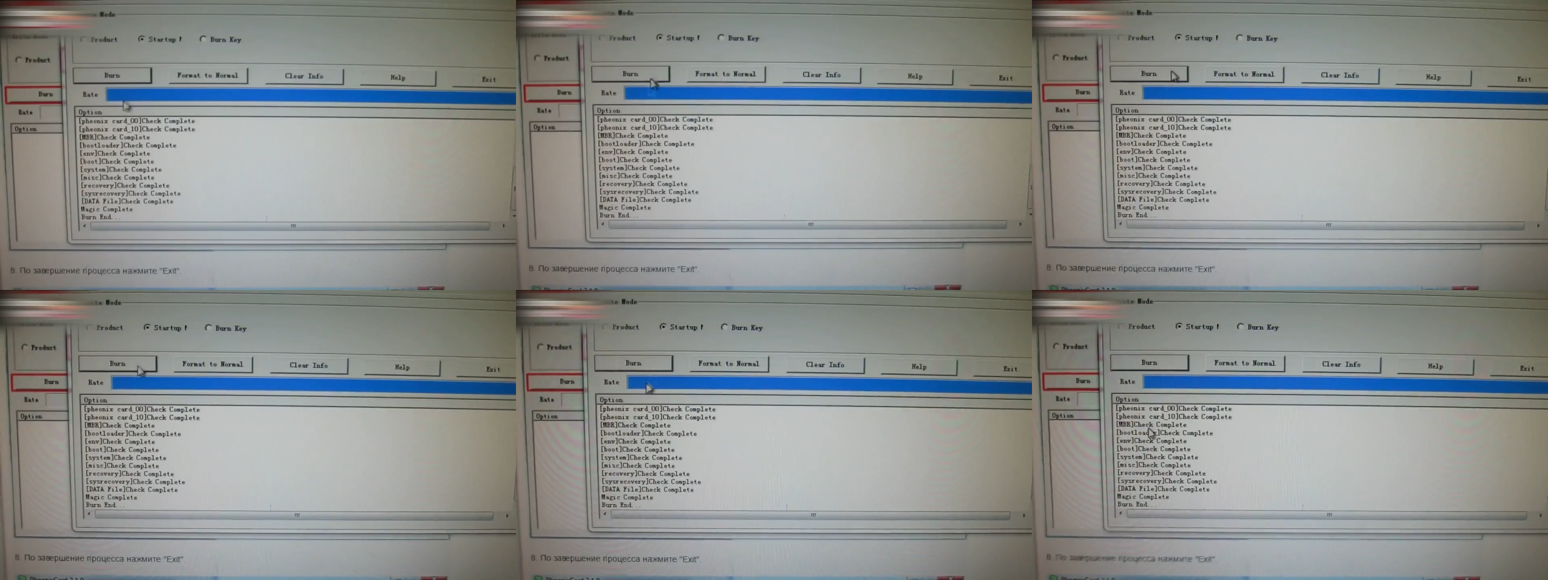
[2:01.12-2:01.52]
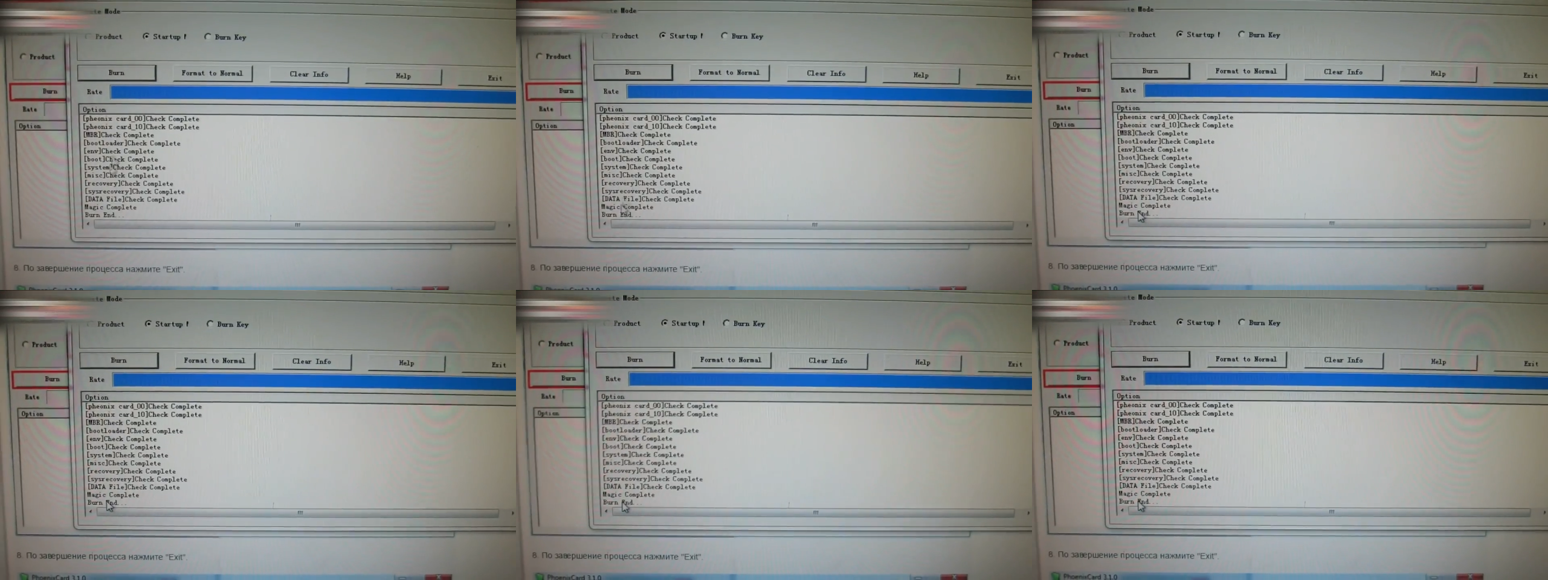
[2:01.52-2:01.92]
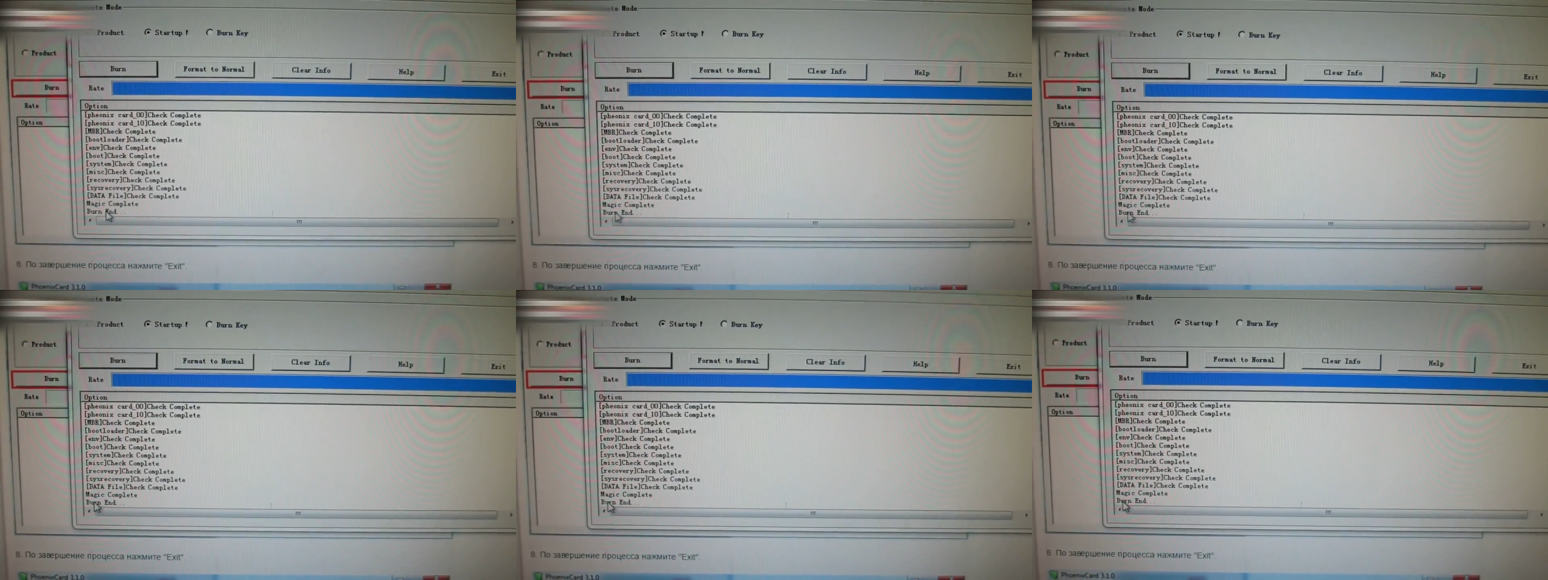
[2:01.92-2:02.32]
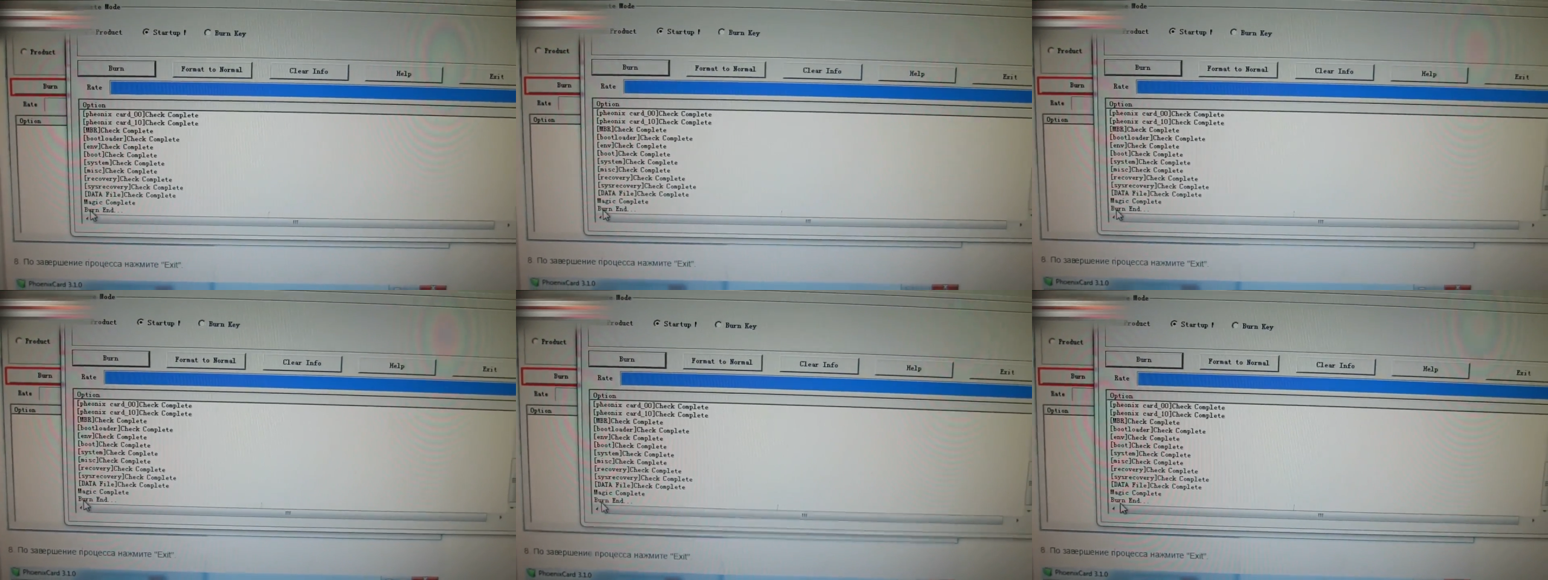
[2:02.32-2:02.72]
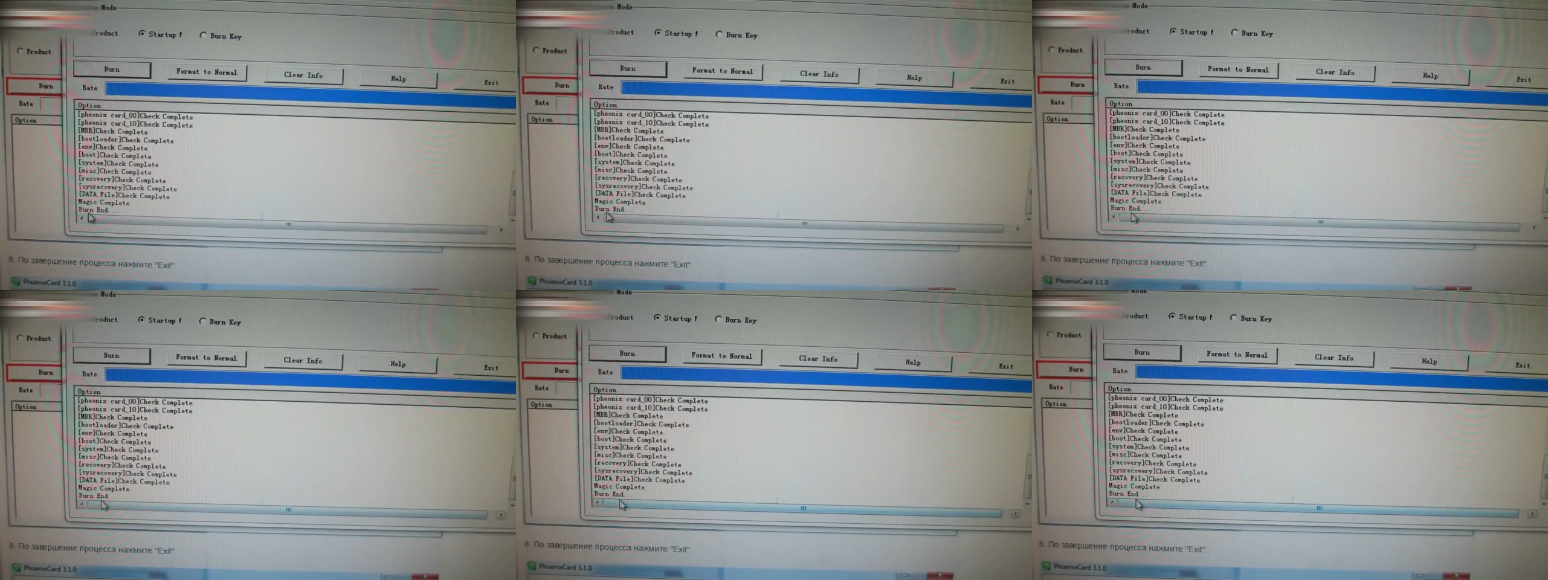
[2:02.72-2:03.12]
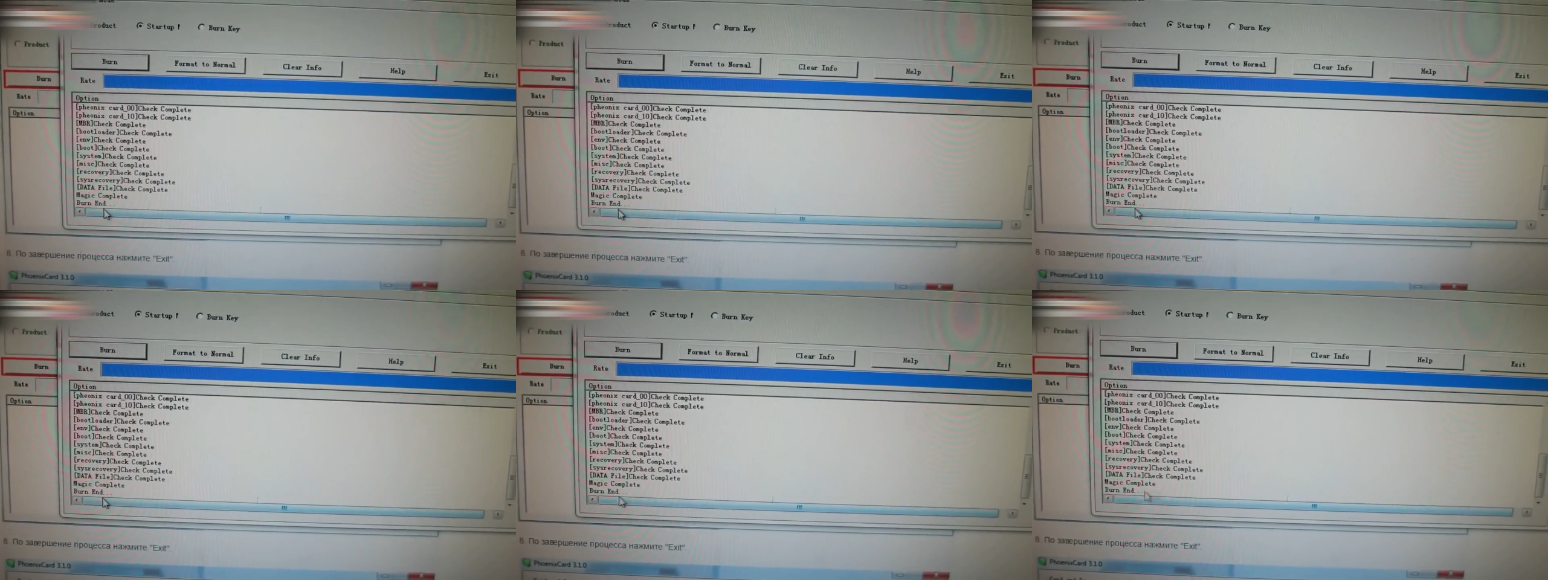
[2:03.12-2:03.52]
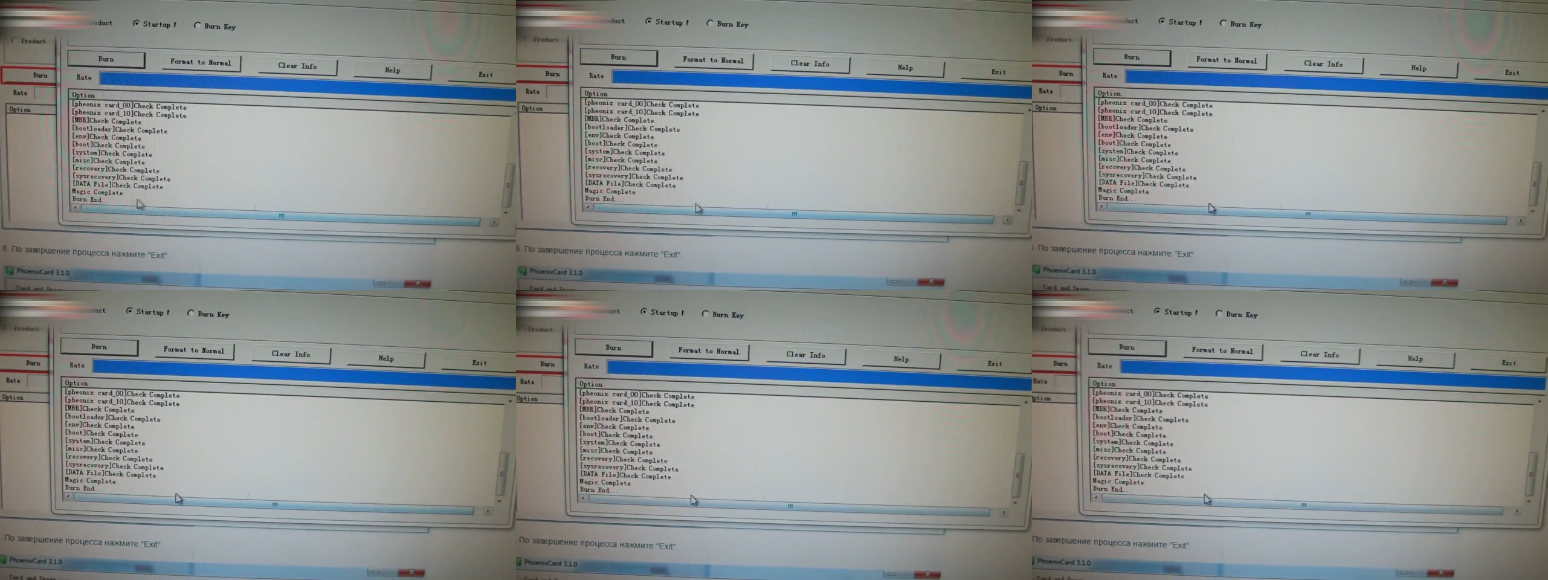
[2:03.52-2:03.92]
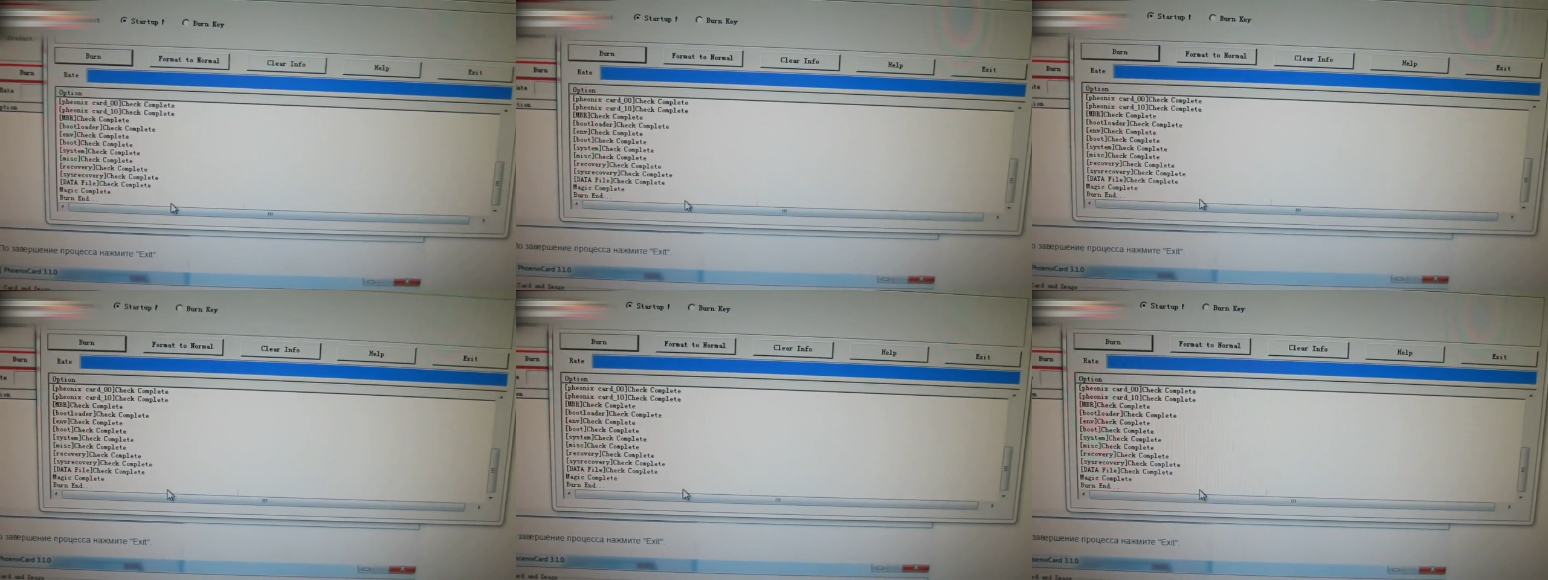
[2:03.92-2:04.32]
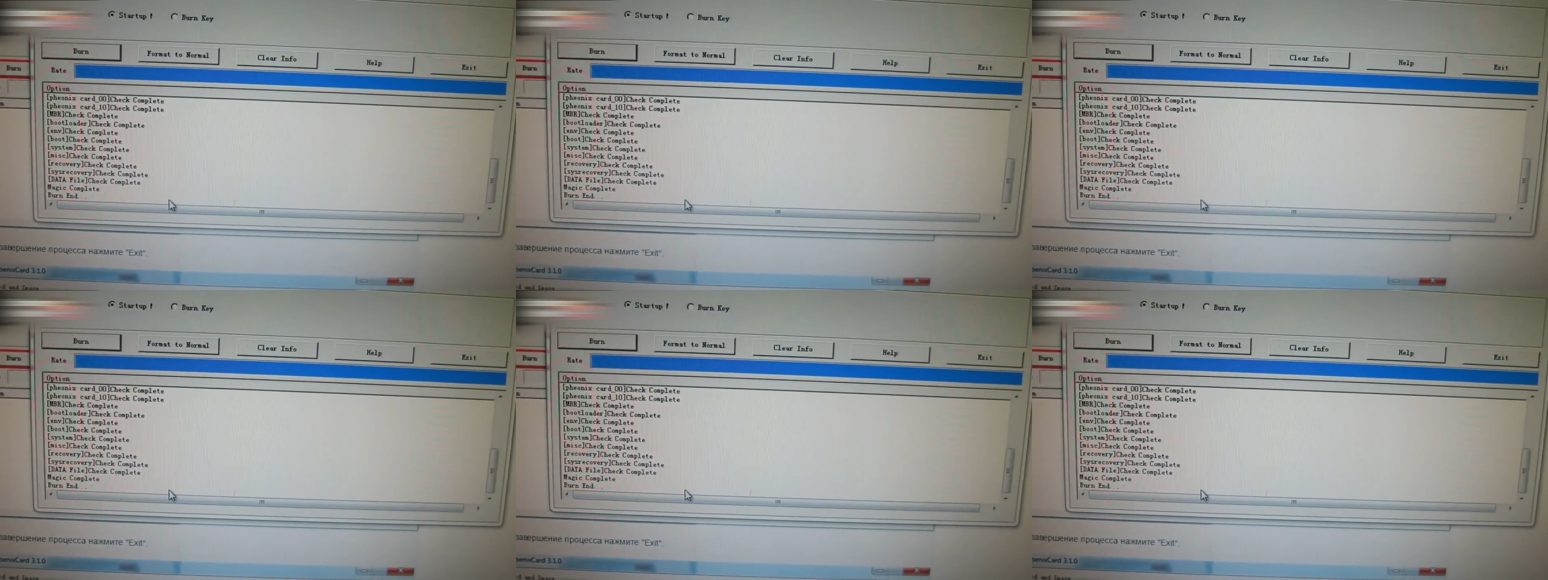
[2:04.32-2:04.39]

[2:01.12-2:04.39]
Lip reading: (no speaker visible)